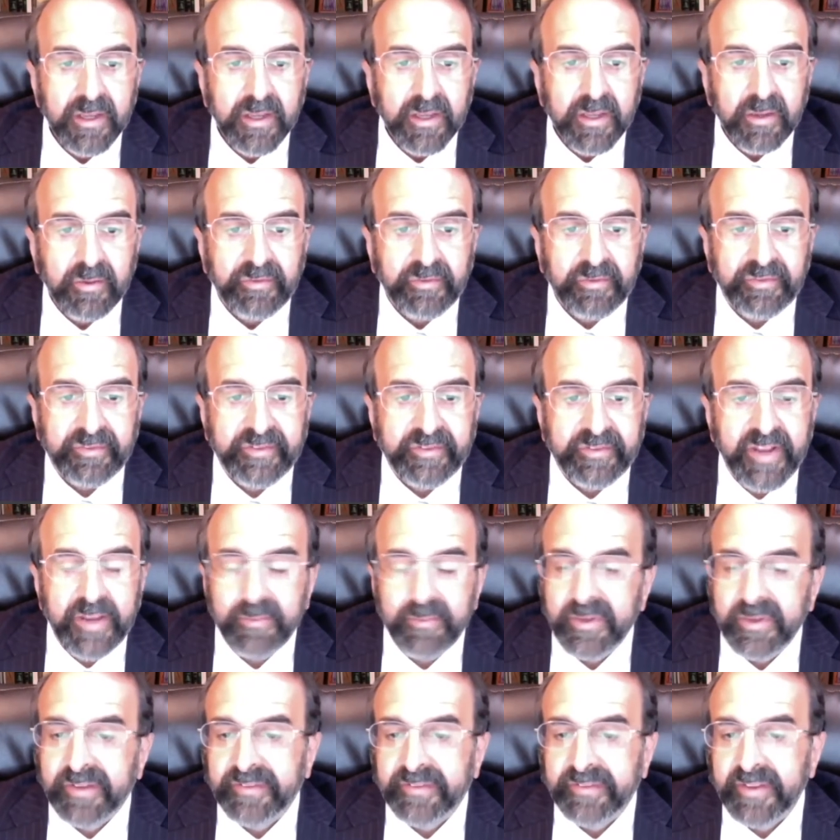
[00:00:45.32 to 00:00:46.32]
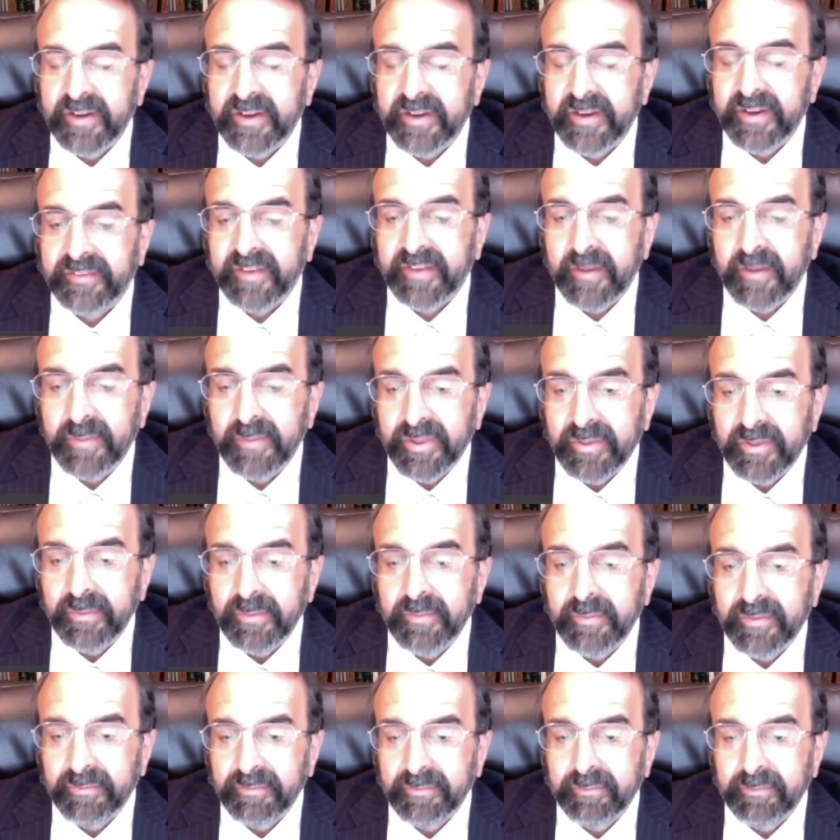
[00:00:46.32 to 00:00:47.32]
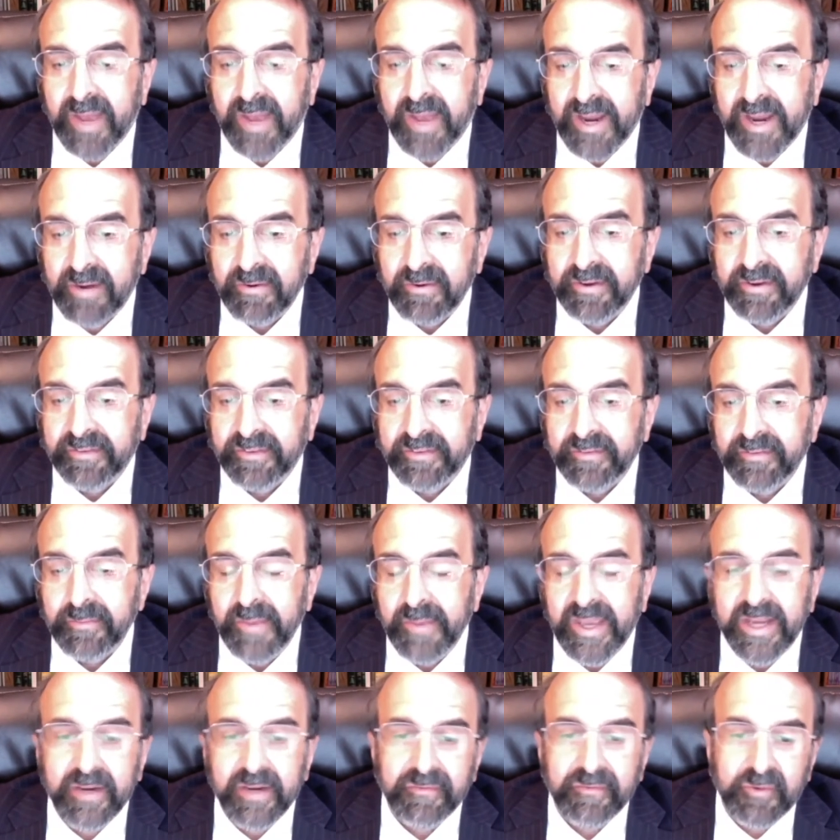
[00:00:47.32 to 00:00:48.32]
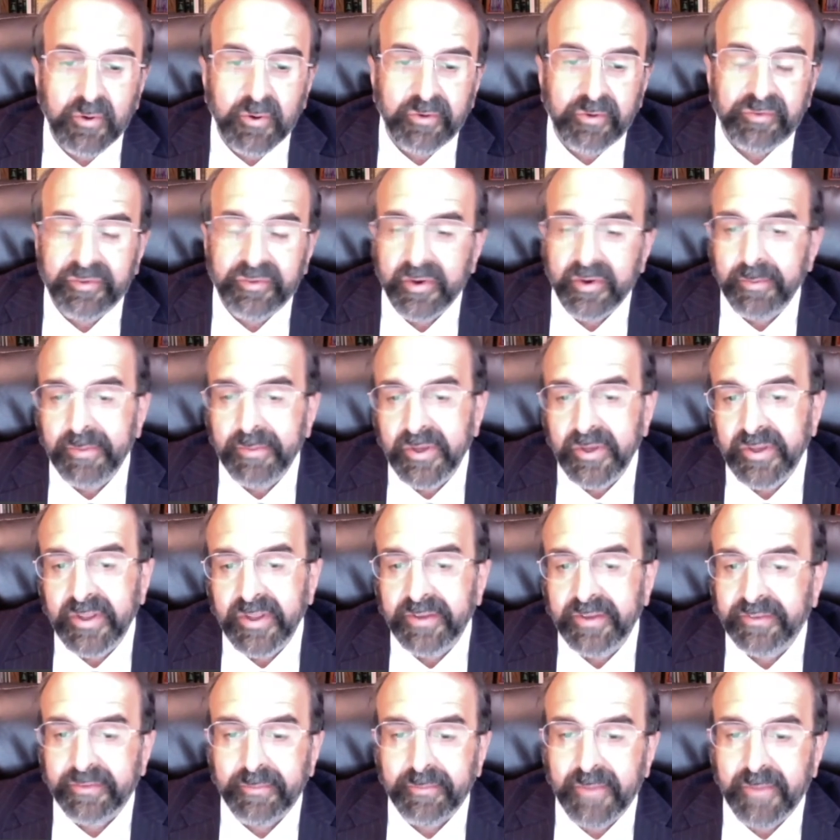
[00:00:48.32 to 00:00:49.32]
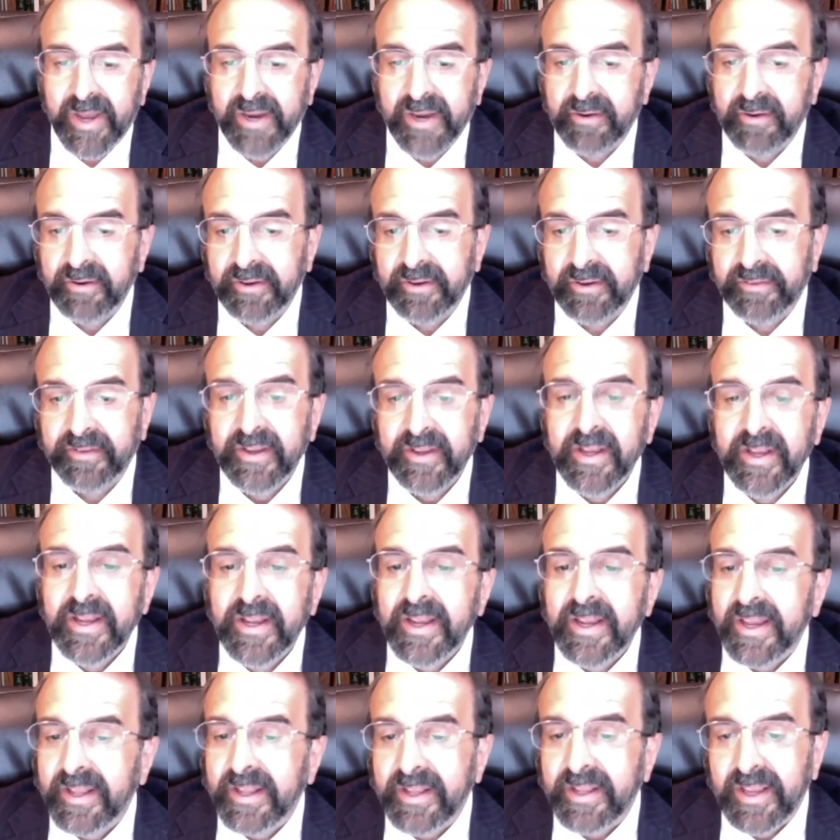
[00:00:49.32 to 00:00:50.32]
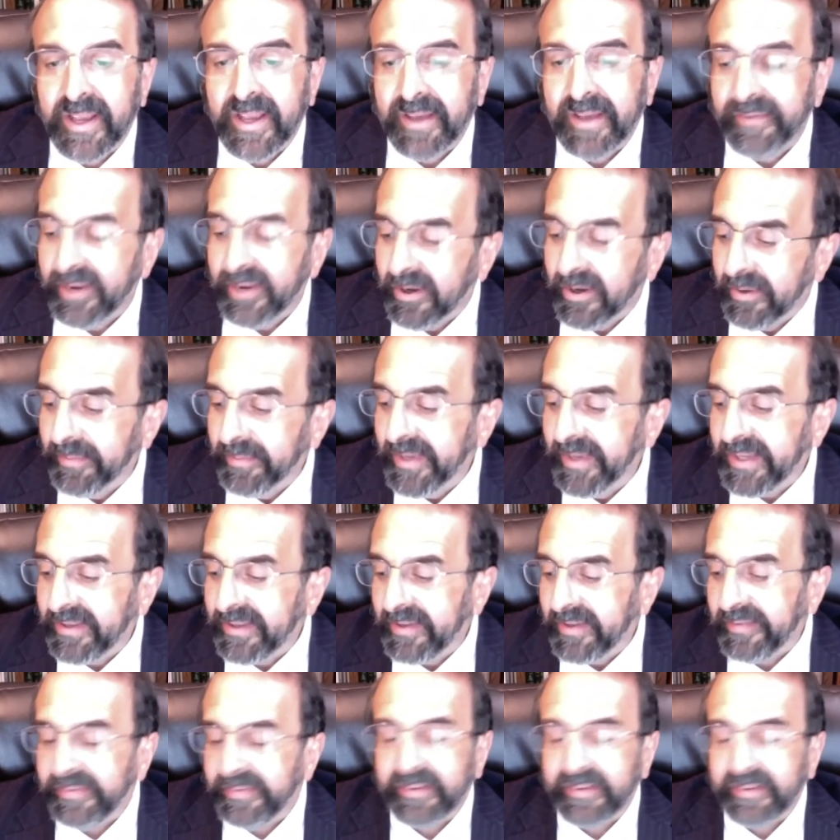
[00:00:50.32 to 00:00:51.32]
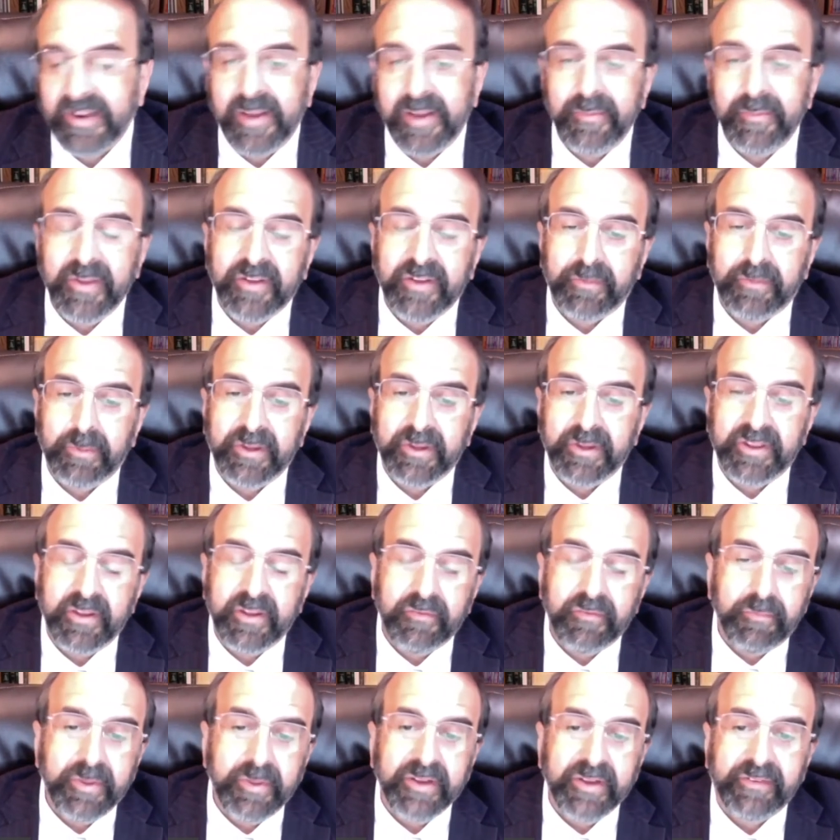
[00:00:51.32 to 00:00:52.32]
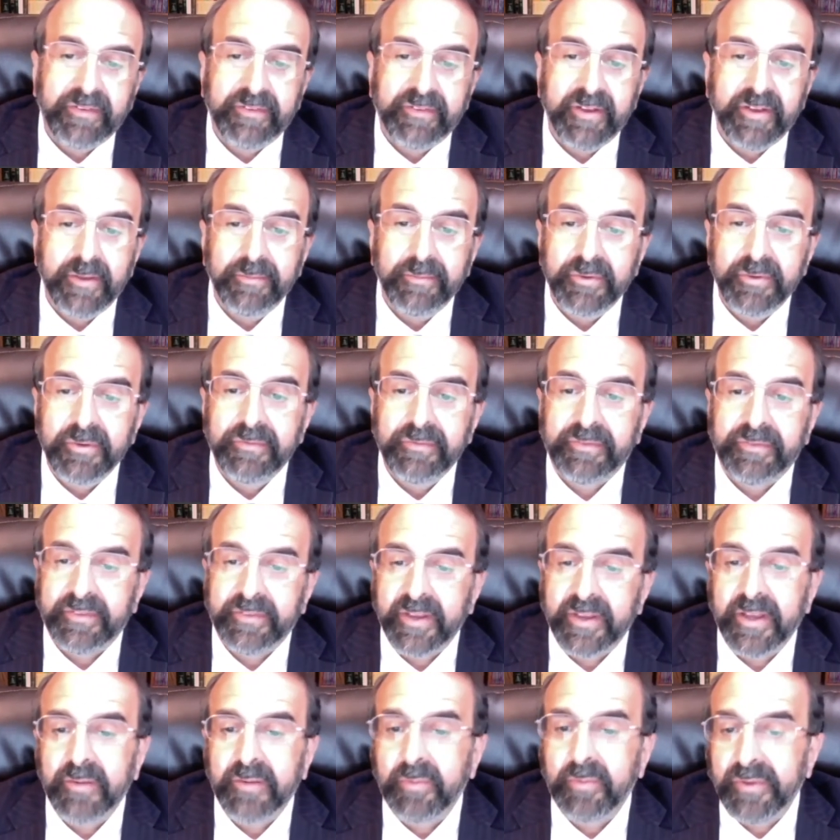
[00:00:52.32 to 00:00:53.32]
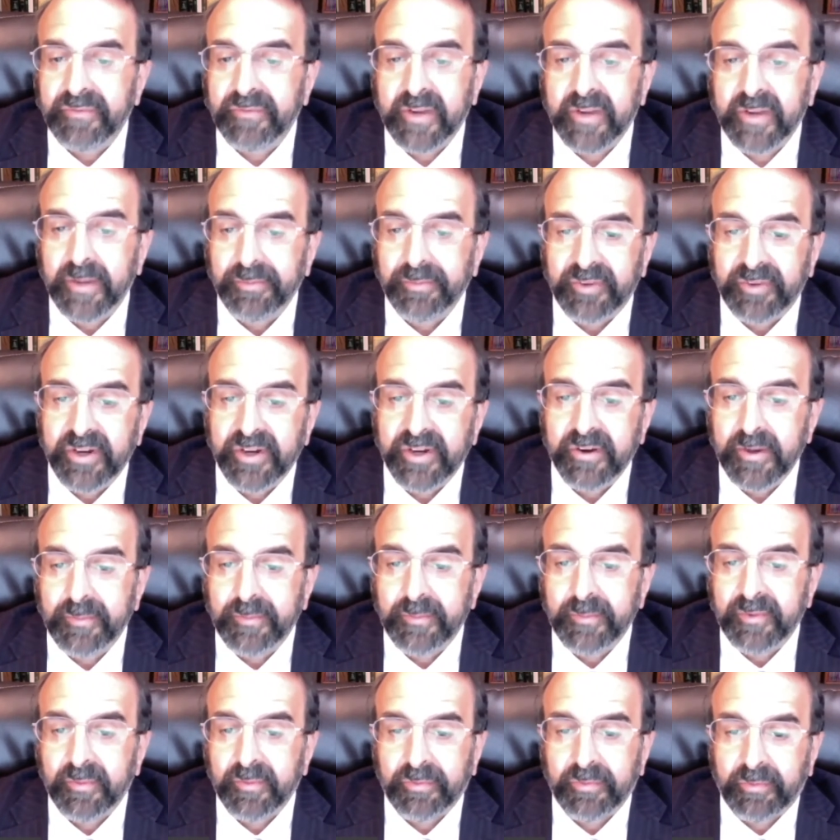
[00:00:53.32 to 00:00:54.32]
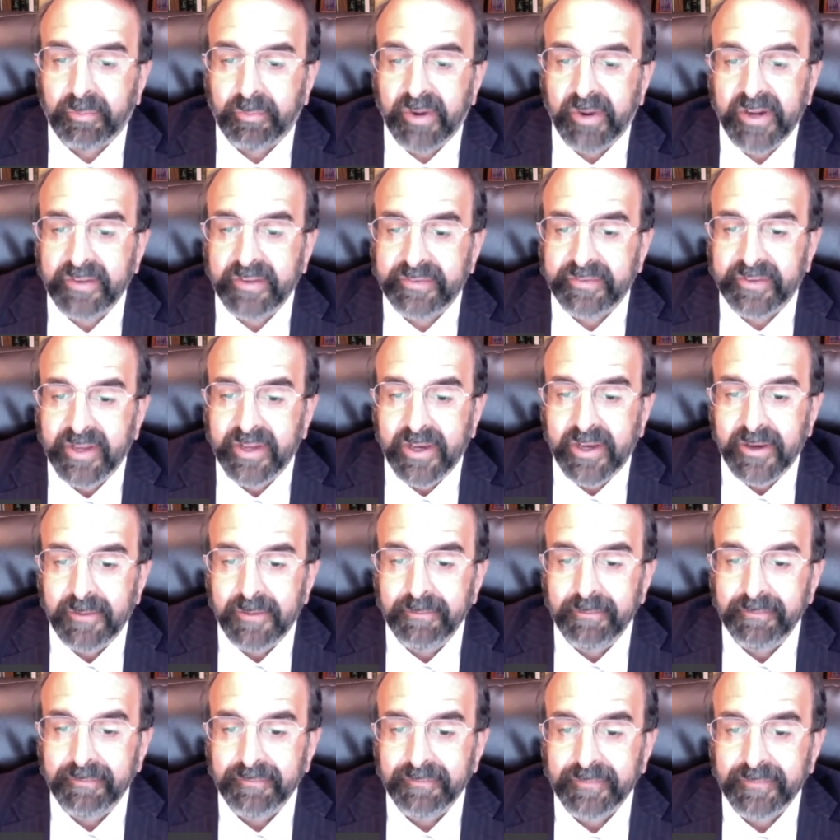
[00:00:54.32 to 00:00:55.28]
statements that some of the m- migrants have made. Of course, there are millions of migrants, and they haven't all made these statements, but there have been some who've said, We've come to Europe to spread Islam.